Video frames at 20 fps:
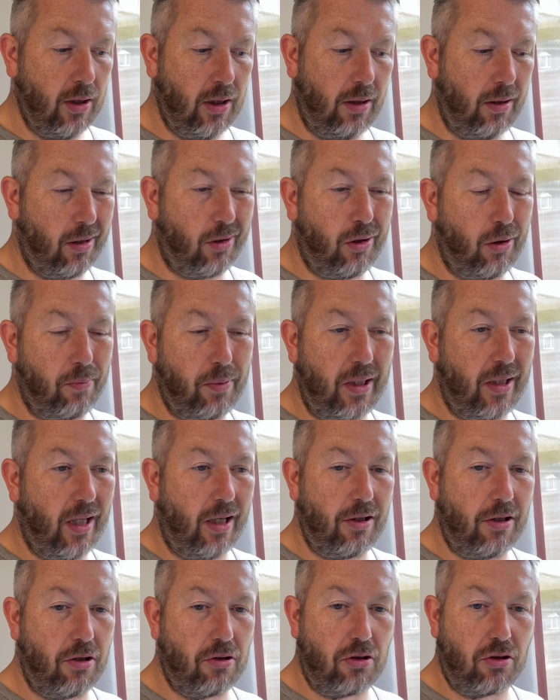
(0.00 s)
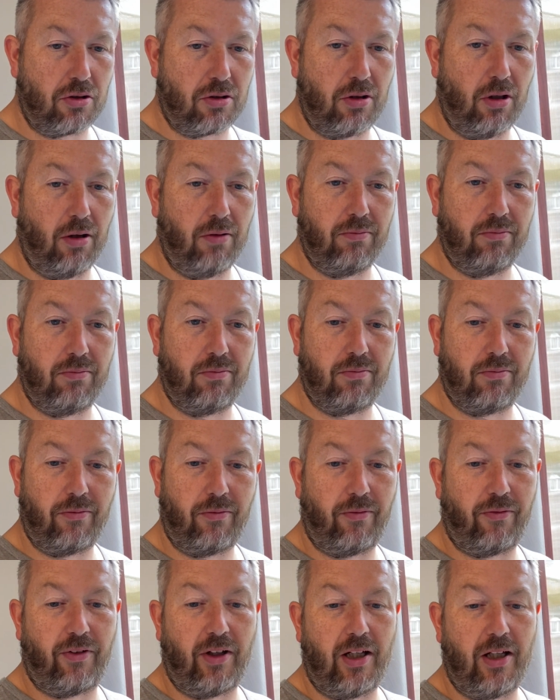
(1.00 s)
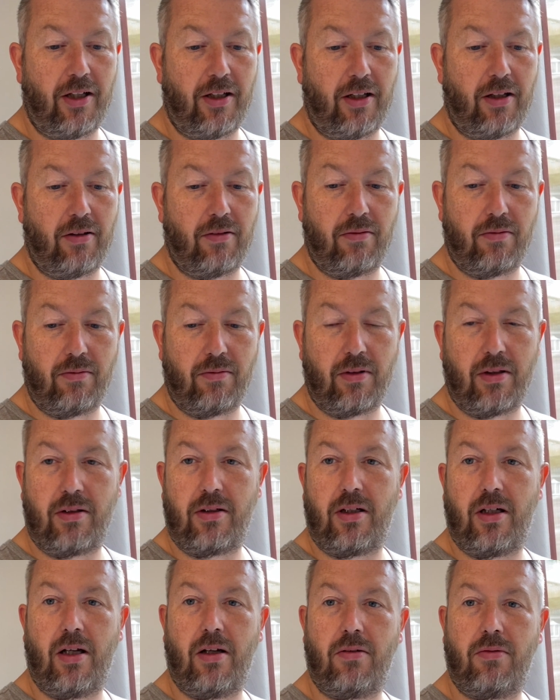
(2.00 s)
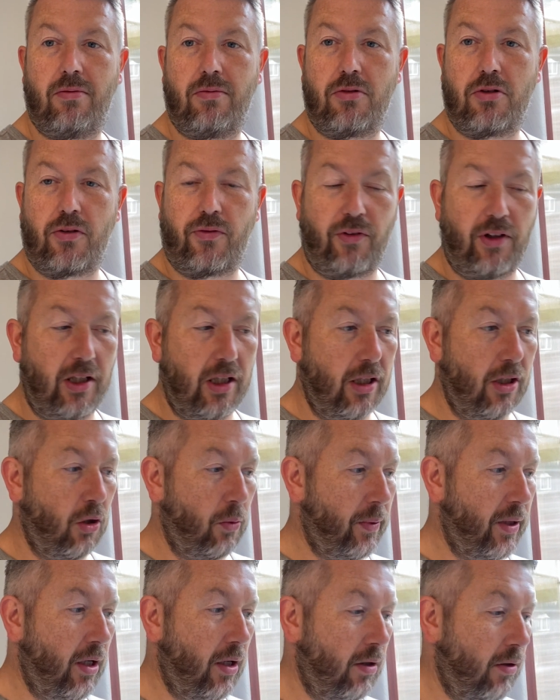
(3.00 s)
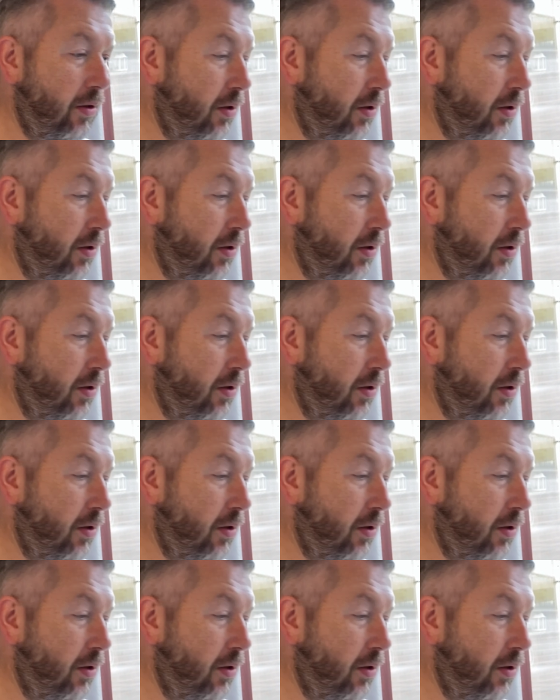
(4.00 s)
It could be that they're just not feeling it, just feeling a little bit